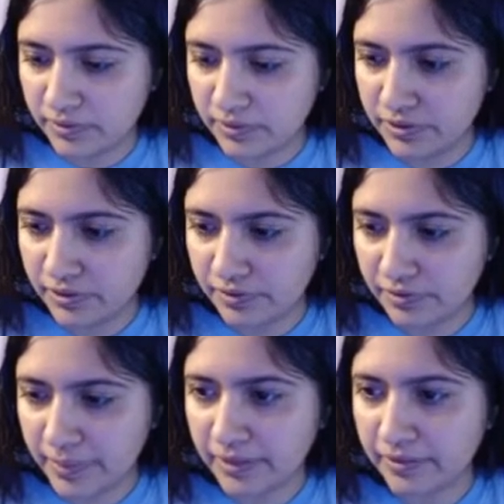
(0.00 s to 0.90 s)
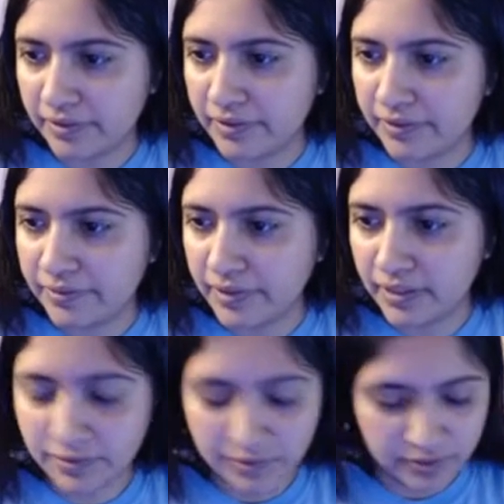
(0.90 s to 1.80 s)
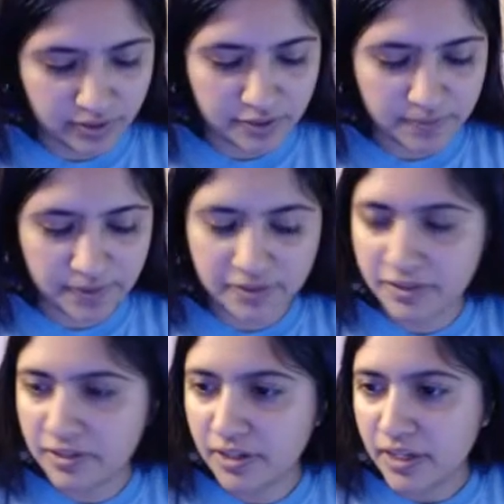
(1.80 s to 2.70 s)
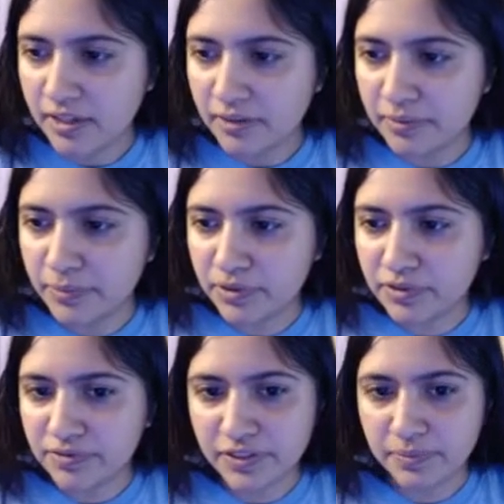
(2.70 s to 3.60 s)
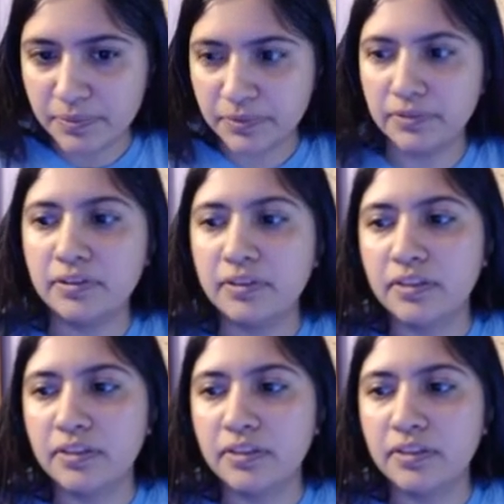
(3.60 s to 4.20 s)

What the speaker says: turn off the background, right, we need those transparencies. Merge visible,